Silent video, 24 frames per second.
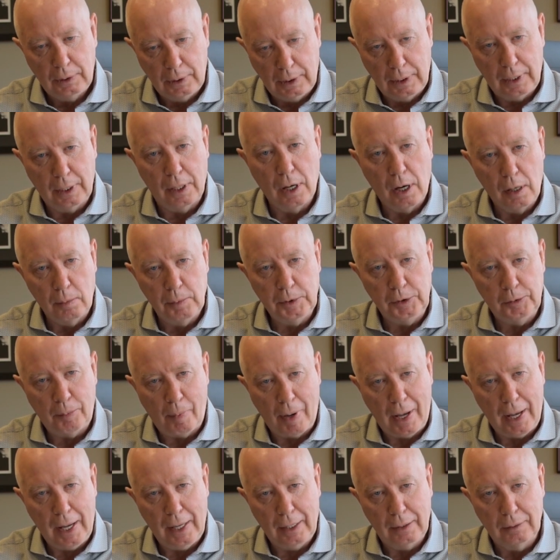in a garbage
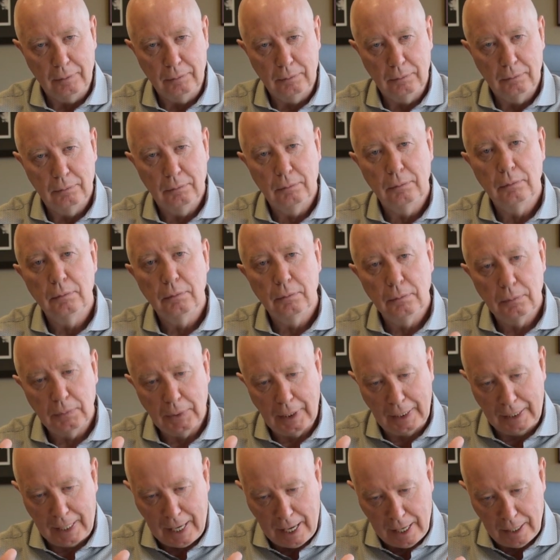bag,
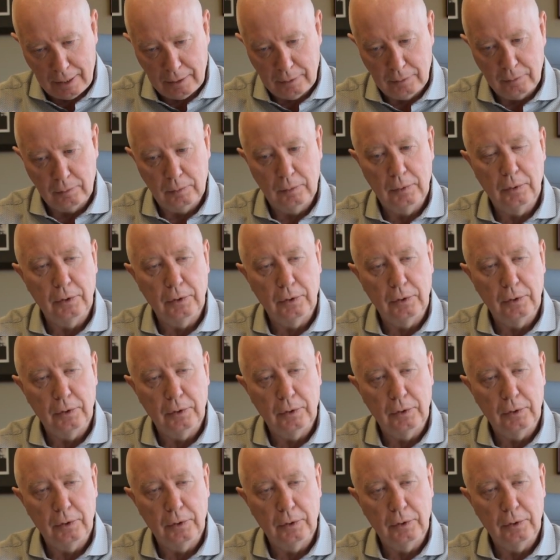again,